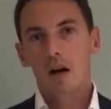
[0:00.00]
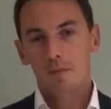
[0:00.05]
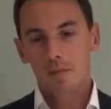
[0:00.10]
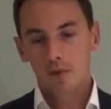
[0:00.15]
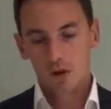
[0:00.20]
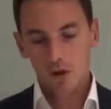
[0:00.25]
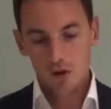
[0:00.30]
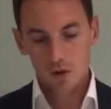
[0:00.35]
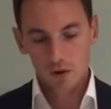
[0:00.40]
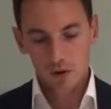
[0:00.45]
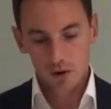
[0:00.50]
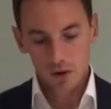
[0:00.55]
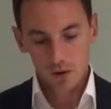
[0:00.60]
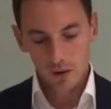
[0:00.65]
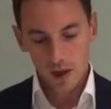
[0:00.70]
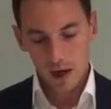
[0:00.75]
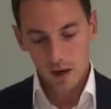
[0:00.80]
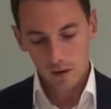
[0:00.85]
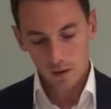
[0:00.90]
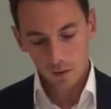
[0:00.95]
I'm going to show
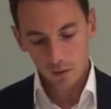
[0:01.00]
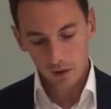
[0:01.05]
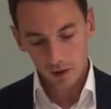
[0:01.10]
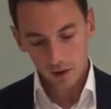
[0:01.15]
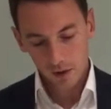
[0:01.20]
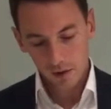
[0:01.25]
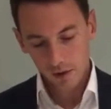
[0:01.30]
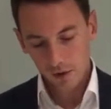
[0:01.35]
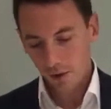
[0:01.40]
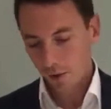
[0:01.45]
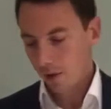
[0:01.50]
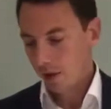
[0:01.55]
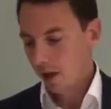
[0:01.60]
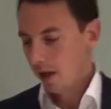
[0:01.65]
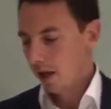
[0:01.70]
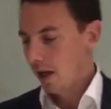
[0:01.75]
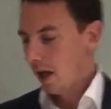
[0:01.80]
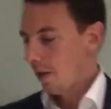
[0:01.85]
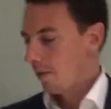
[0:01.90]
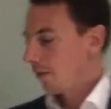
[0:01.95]
you how it works. So,
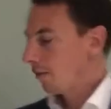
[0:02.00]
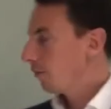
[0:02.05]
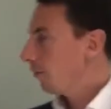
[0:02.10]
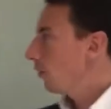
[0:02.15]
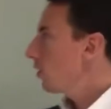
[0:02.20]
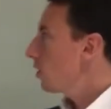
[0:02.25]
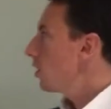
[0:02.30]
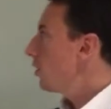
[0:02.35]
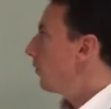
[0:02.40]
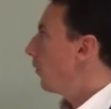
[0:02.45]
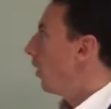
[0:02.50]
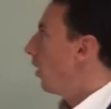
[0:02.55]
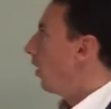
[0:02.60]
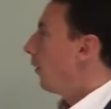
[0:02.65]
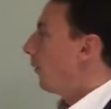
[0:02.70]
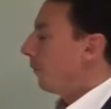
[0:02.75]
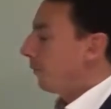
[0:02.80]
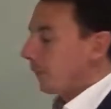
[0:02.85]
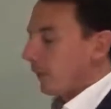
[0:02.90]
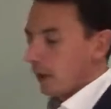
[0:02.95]
first of
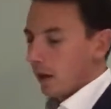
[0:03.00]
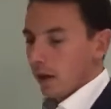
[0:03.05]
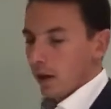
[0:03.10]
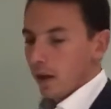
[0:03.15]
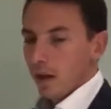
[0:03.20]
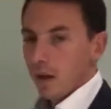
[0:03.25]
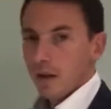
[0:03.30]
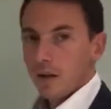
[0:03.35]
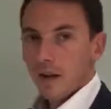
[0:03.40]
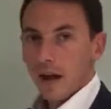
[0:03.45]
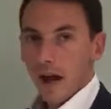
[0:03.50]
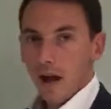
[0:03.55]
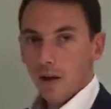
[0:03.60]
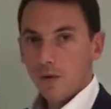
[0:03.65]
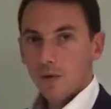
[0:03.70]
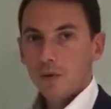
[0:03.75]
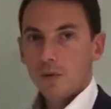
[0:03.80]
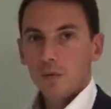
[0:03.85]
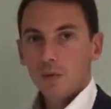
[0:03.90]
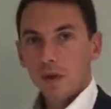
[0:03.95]
all, the
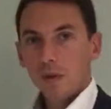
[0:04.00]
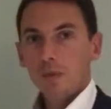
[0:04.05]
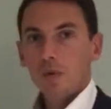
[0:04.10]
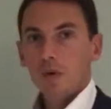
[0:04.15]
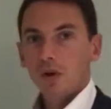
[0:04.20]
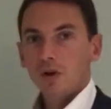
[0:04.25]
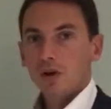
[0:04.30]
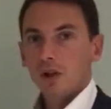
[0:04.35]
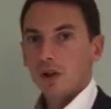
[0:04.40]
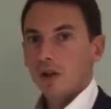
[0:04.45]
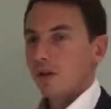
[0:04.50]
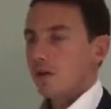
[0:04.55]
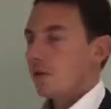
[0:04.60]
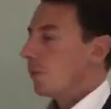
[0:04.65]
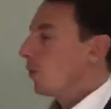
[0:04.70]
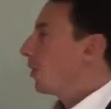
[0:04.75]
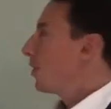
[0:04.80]
house we purchased